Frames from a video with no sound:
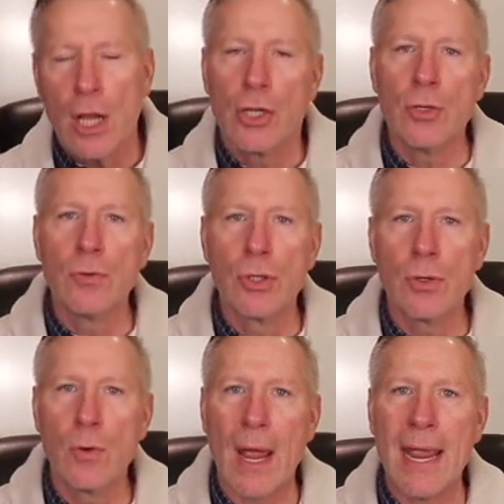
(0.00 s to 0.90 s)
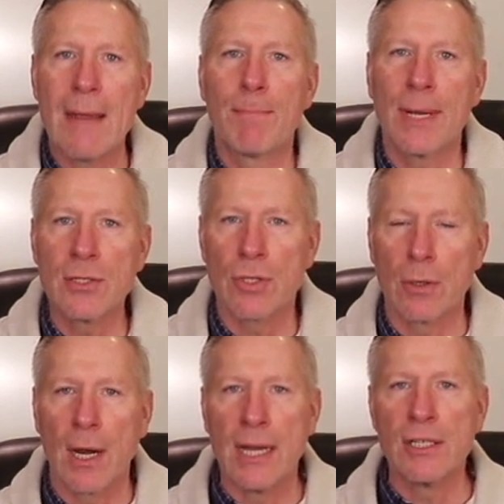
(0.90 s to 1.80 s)
you do a
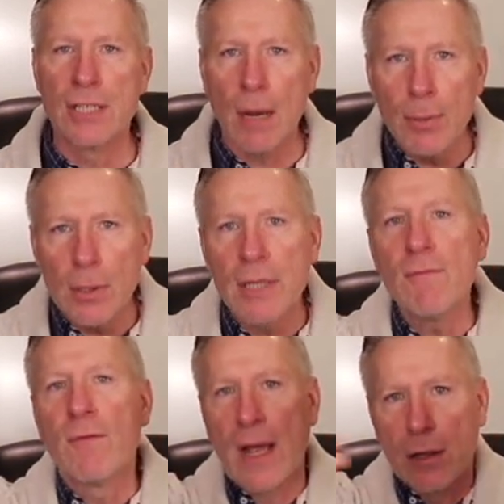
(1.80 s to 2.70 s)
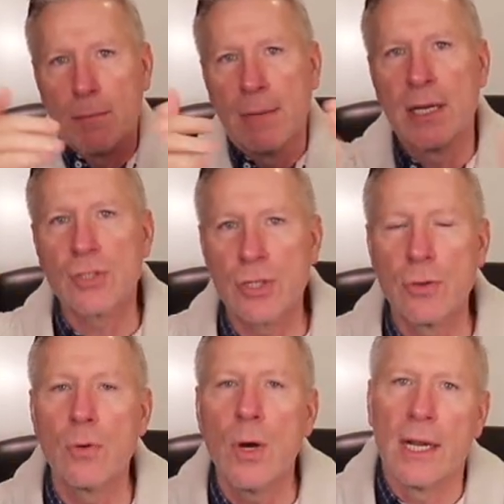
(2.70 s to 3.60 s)
pincer, a double envelopment
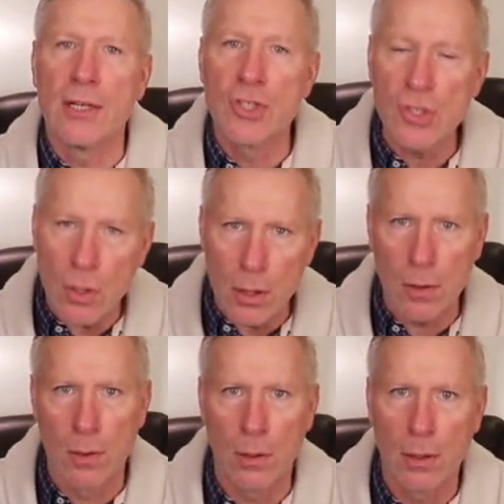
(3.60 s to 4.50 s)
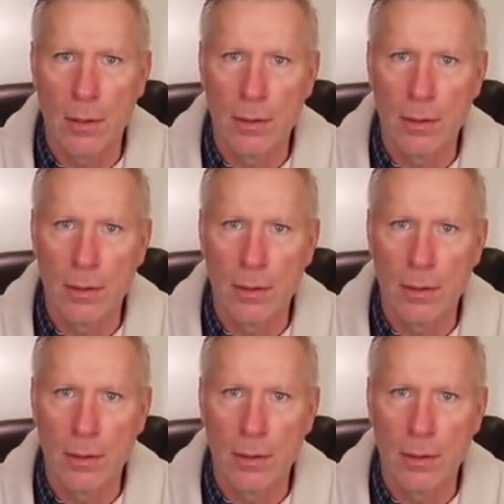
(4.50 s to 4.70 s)
to encircle